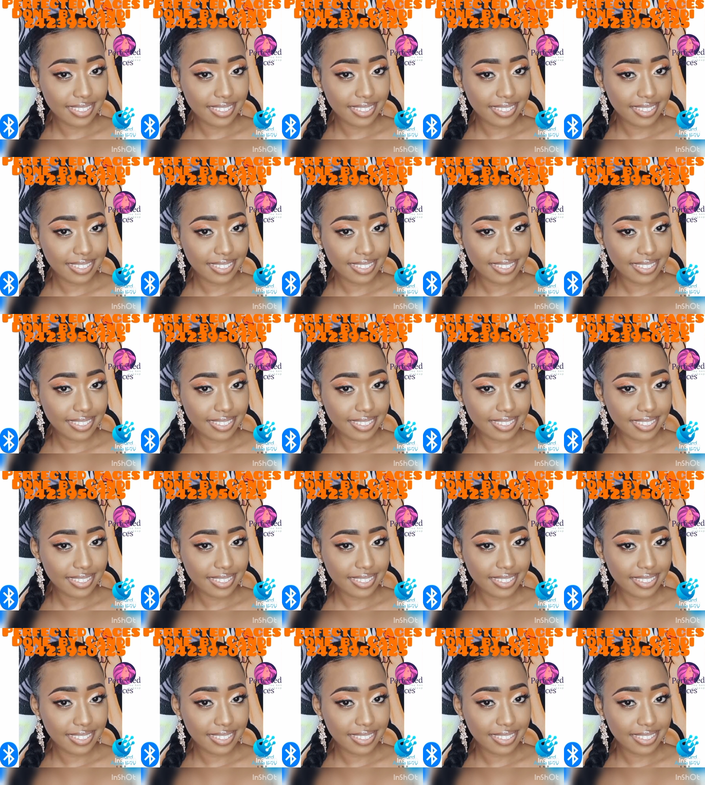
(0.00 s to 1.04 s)

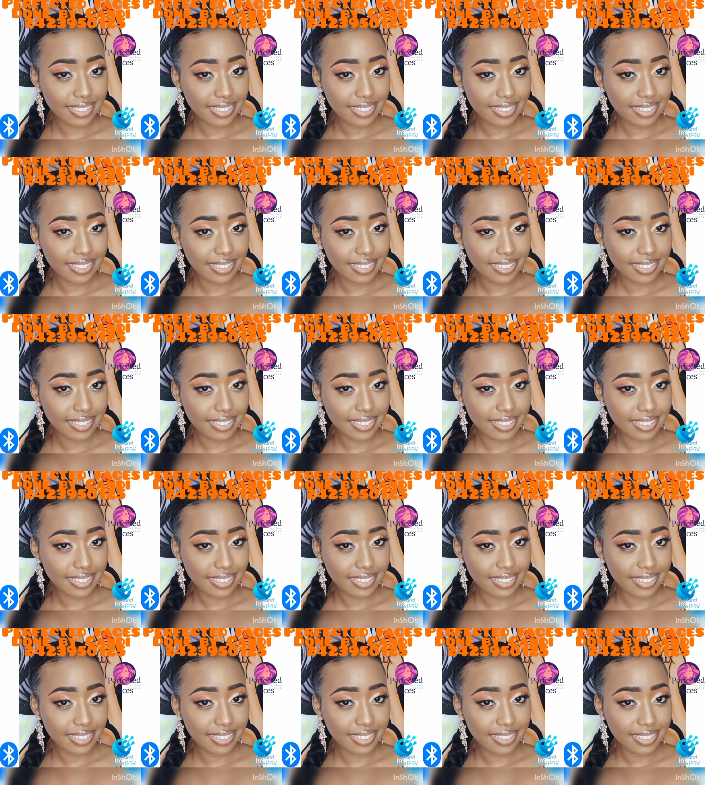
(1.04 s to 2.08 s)

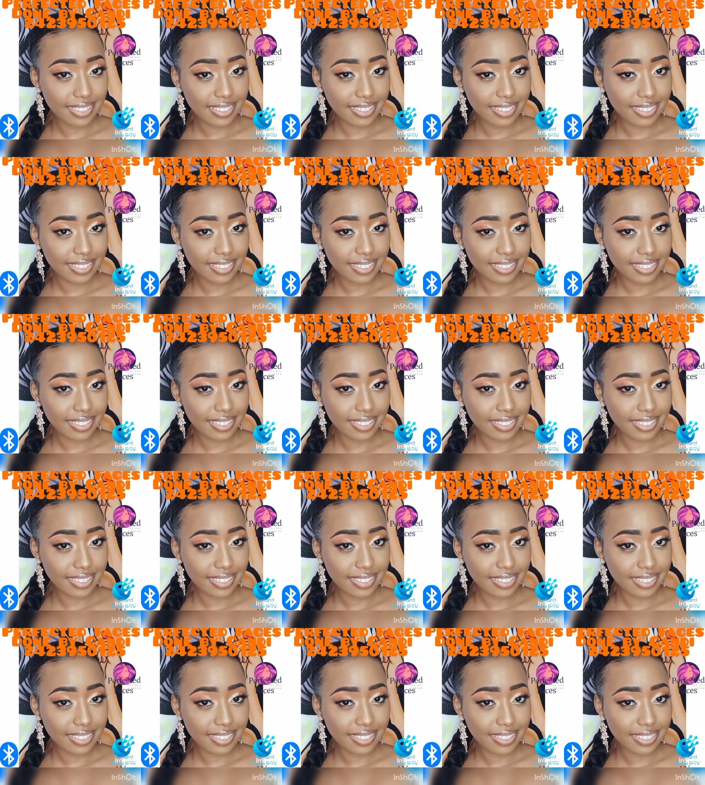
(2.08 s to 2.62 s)
No one is speaking in this clip.